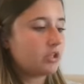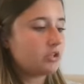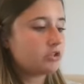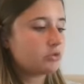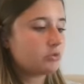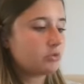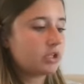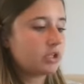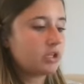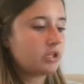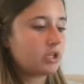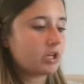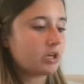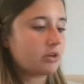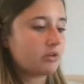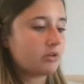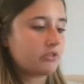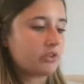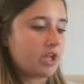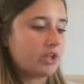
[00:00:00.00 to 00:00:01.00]
Julian
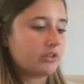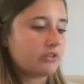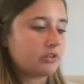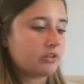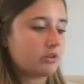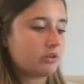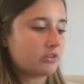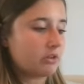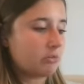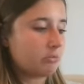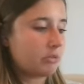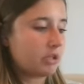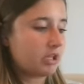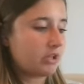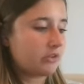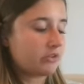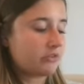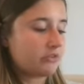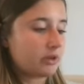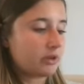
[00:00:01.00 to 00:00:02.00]
narrowed his eyes and looked at me
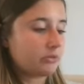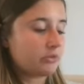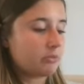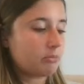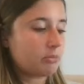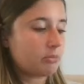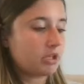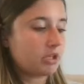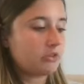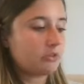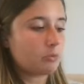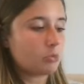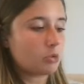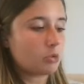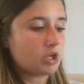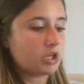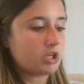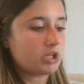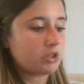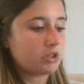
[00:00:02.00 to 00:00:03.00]
as if I was the biggest
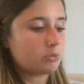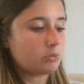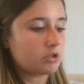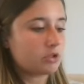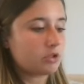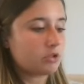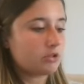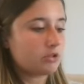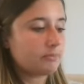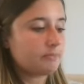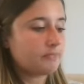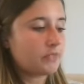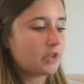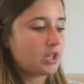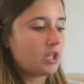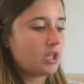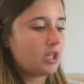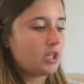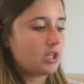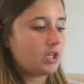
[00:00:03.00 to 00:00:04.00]
moron in the world.
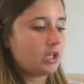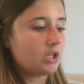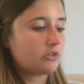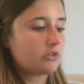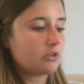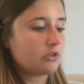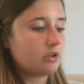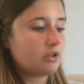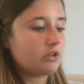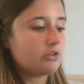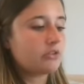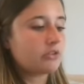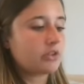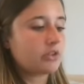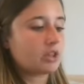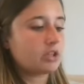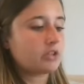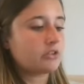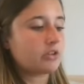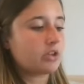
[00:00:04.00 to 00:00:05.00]
It's called
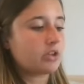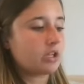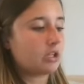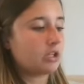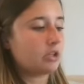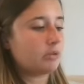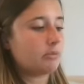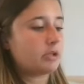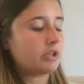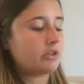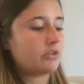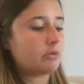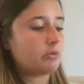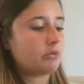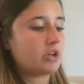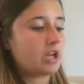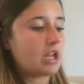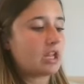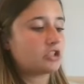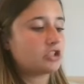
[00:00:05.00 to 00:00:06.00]
Skeleton Hill because it was
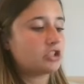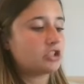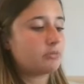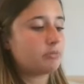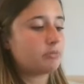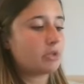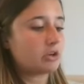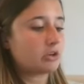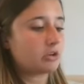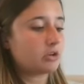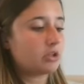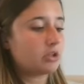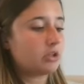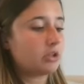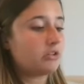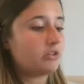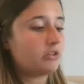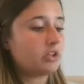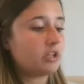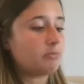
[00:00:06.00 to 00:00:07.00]
an ancient
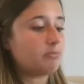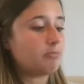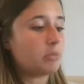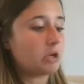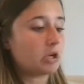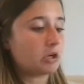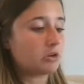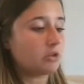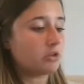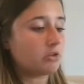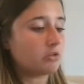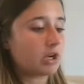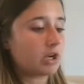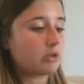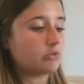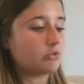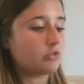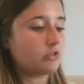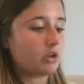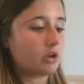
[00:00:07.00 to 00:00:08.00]
Indian burial
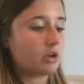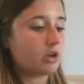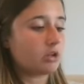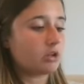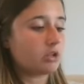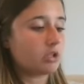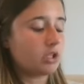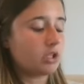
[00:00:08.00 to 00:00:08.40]
ground, duh,